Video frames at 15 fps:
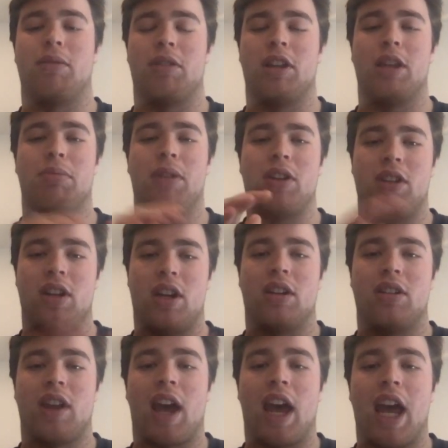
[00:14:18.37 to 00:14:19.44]
Really appreciate your
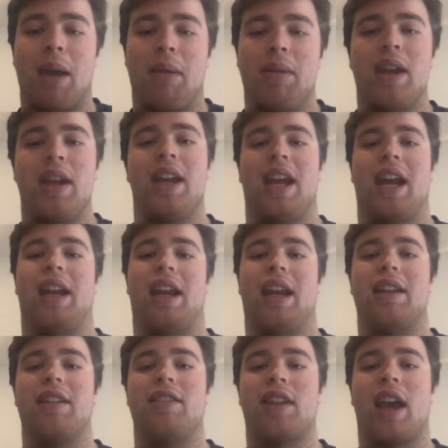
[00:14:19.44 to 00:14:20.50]
time and
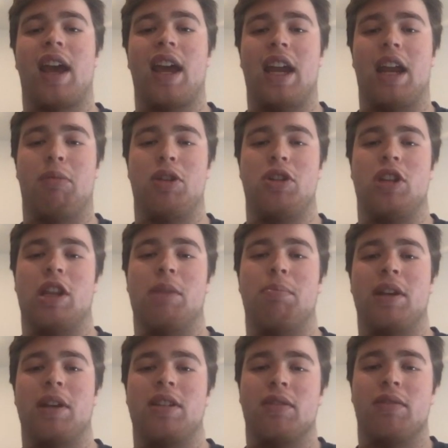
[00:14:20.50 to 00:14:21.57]
insight, and wishing you the
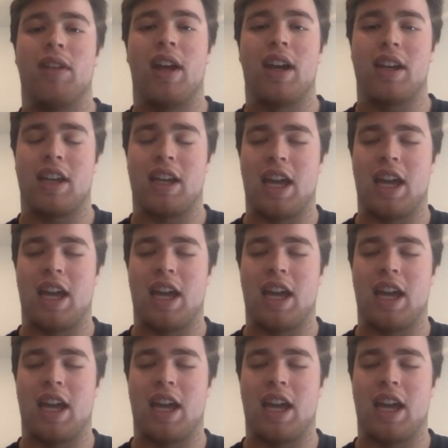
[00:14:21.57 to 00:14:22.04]
best of luck